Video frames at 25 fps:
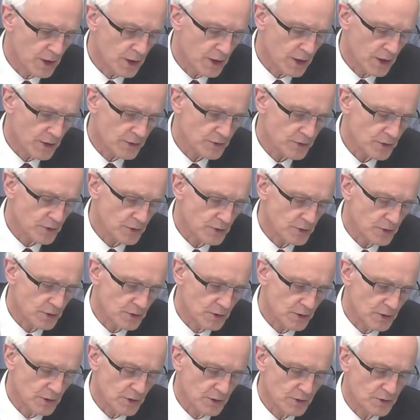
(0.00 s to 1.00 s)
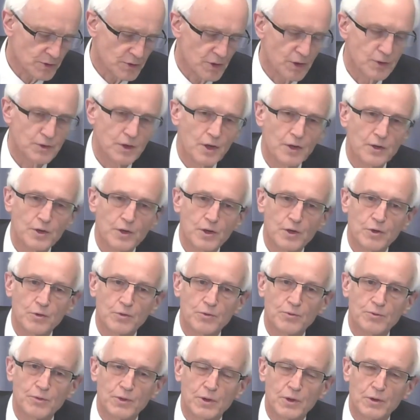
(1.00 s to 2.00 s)
I ask is that it's not
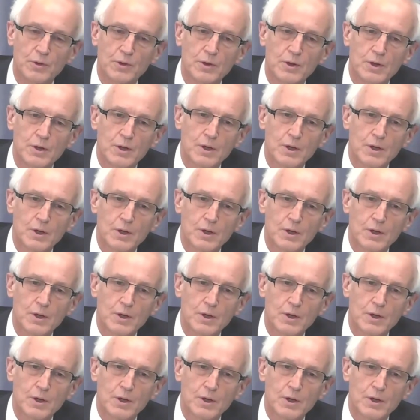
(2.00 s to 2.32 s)
unknown for